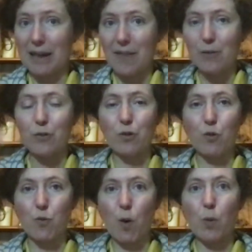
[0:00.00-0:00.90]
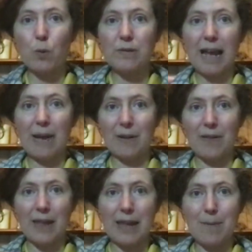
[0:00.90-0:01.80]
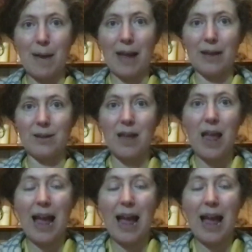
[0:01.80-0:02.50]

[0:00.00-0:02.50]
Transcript: and then scroll down in the email